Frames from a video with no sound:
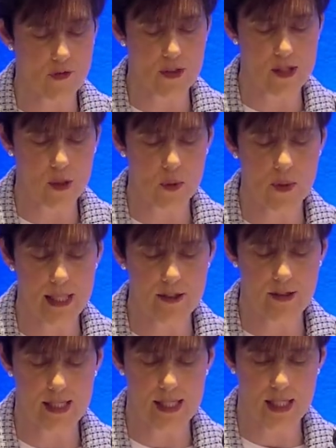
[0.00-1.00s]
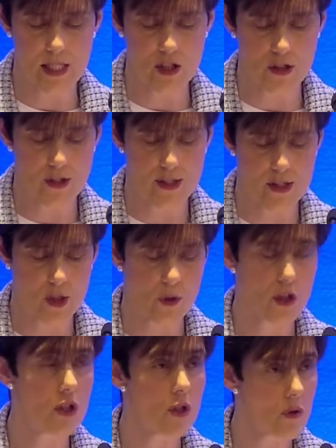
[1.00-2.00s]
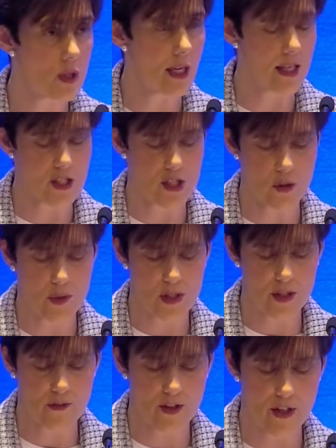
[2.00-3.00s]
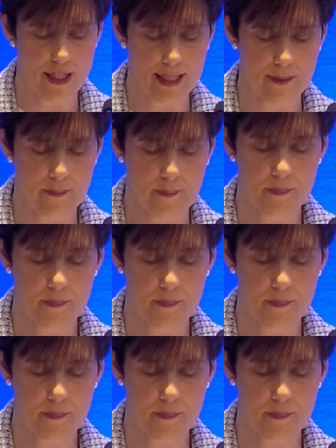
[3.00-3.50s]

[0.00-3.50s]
for school leaders and teachers to ensure continuity of learning,